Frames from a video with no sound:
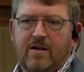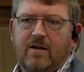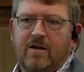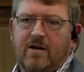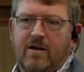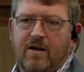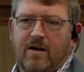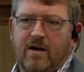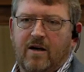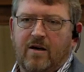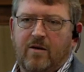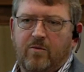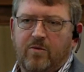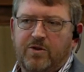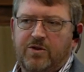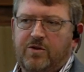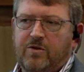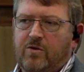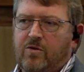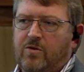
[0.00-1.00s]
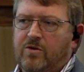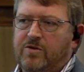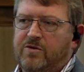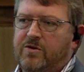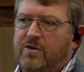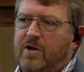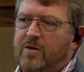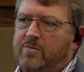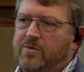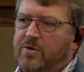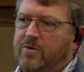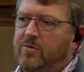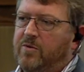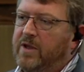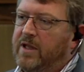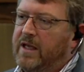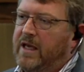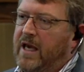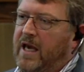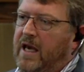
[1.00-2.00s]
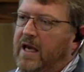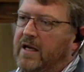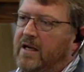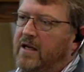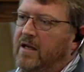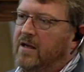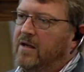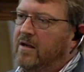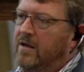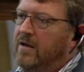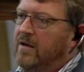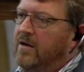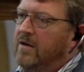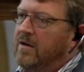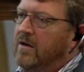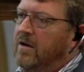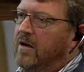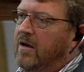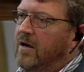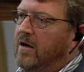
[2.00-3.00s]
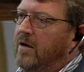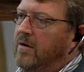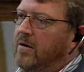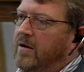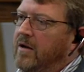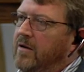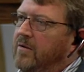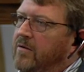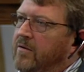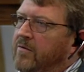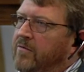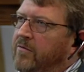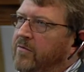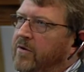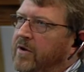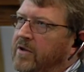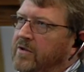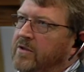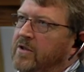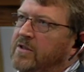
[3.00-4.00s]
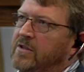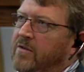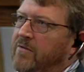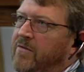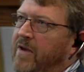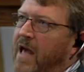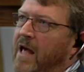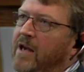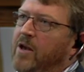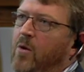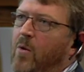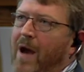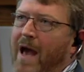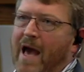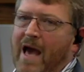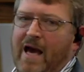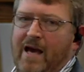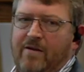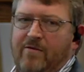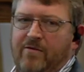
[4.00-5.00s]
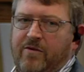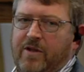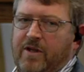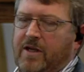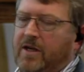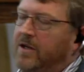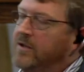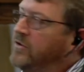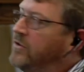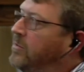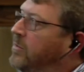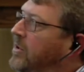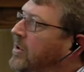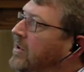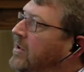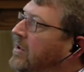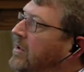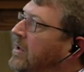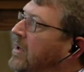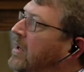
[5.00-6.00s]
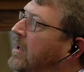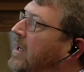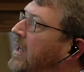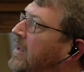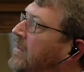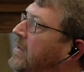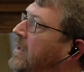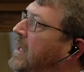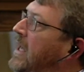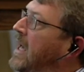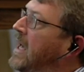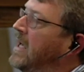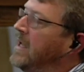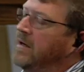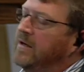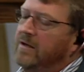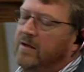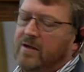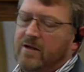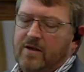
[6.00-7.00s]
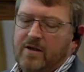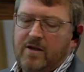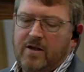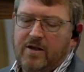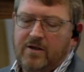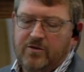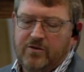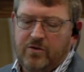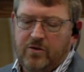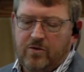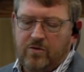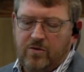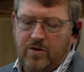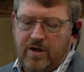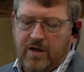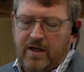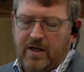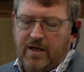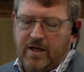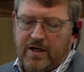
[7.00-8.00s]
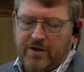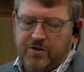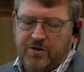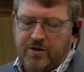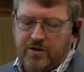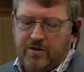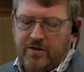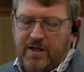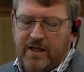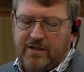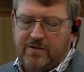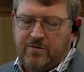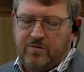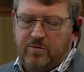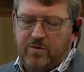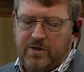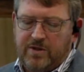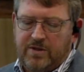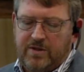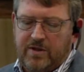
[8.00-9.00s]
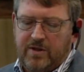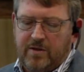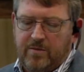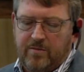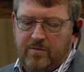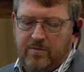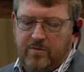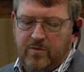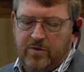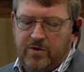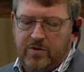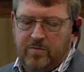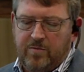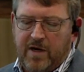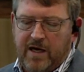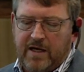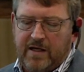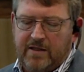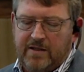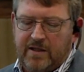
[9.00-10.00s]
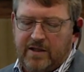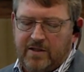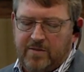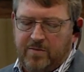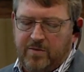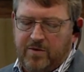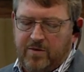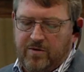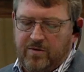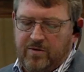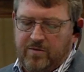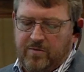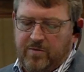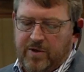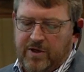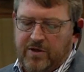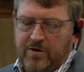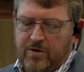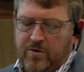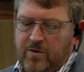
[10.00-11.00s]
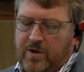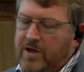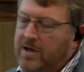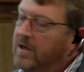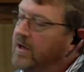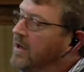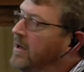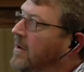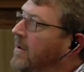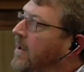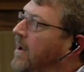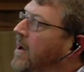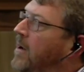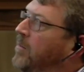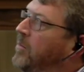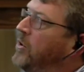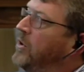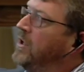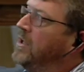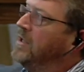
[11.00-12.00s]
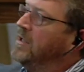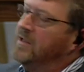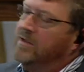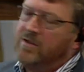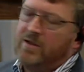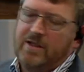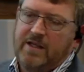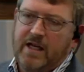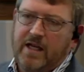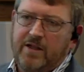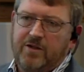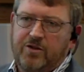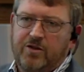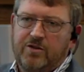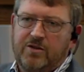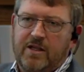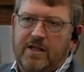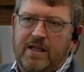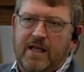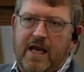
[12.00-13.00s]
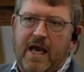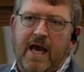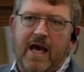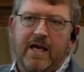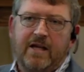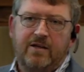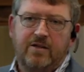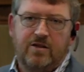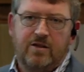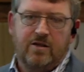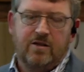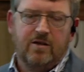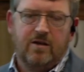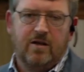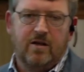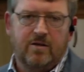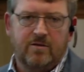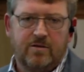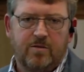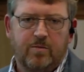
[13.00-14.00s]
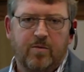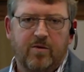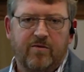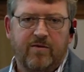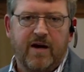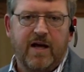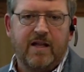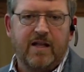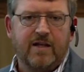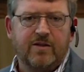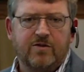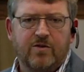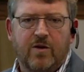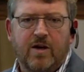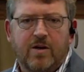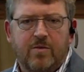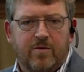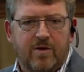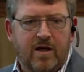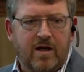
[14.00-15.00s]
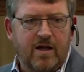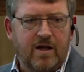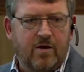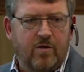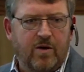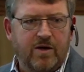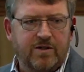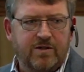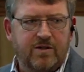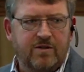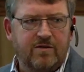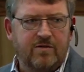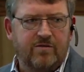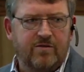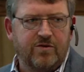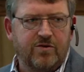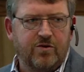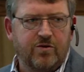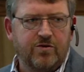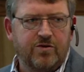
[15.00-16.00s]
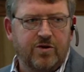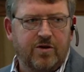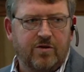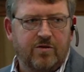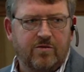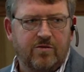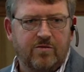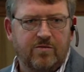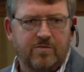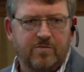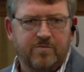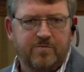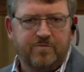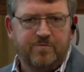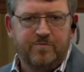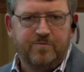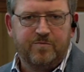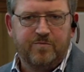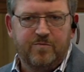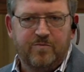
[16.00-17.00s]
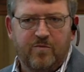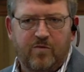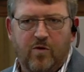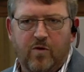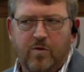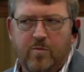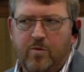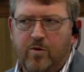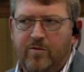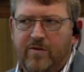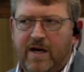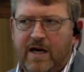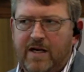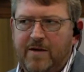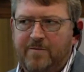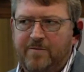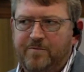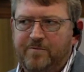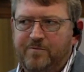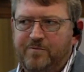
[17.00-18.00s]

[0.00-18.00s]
uh, which, of course, comes in really handy. Uh, it is a value add for the customer uh, at the end. So in a nutshell, that's what, um, what Marcatel's been, been doing, uh, putting this intelligence at the edge uh, to provide that. So any, any questions for Sergio before we move on?